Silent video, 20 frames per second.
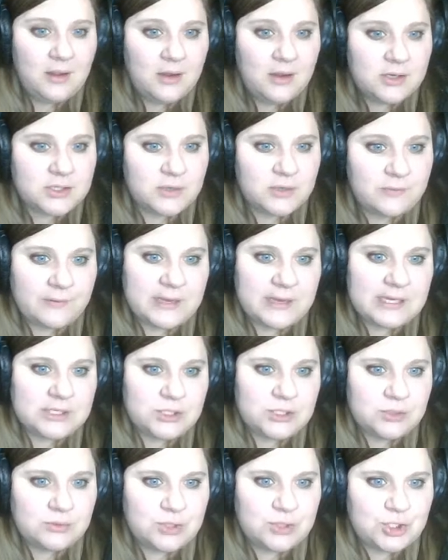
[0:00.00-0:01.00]
Don't forget
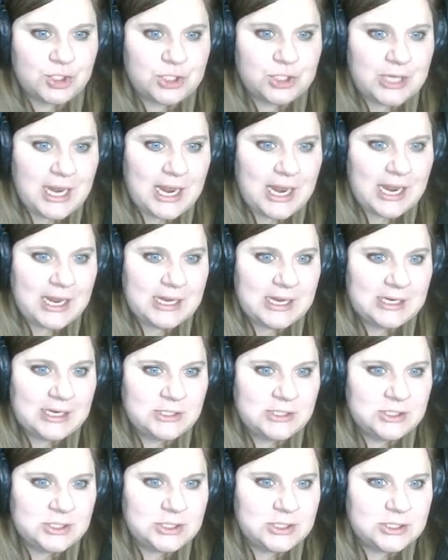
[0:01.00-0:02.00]
to
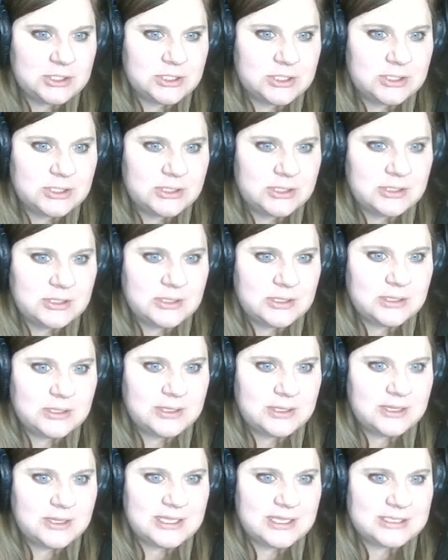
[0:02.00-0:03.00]
change
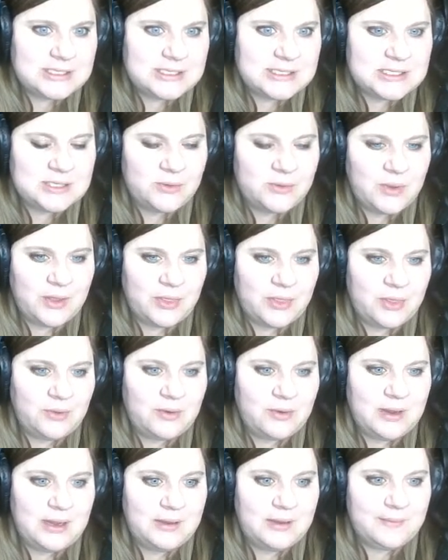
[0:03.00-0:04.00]
this to a
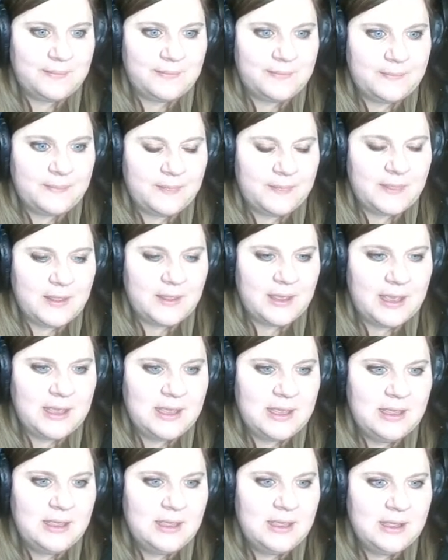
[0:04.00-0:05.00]
3. Okay,
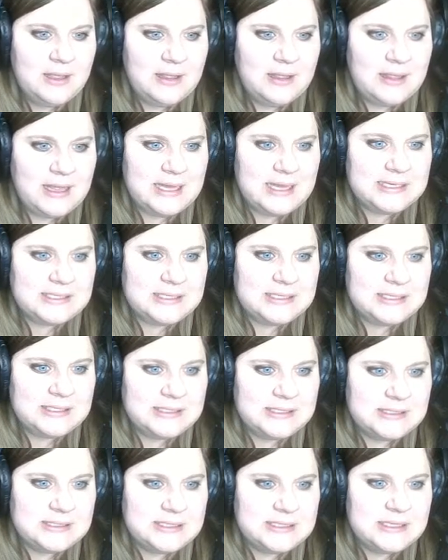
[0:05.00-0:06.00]
that
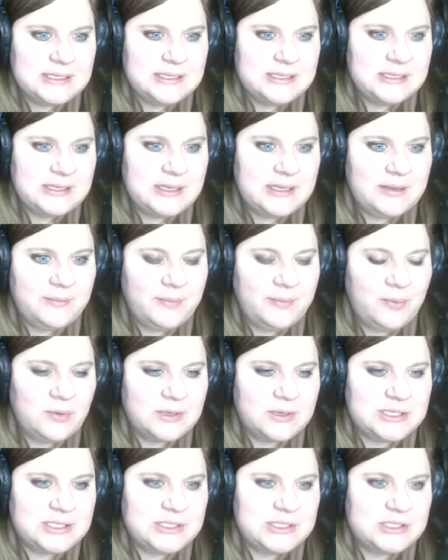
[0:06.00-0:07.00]
is
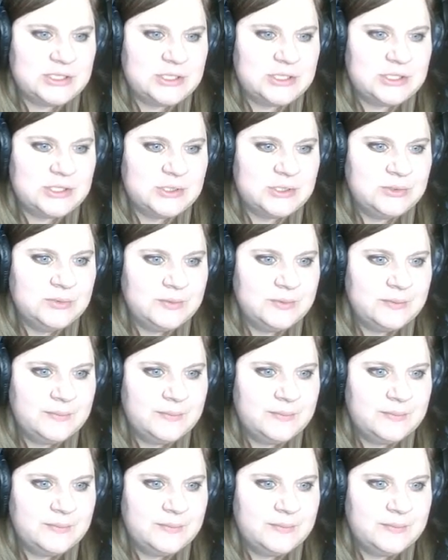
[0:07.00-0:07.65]
important to do.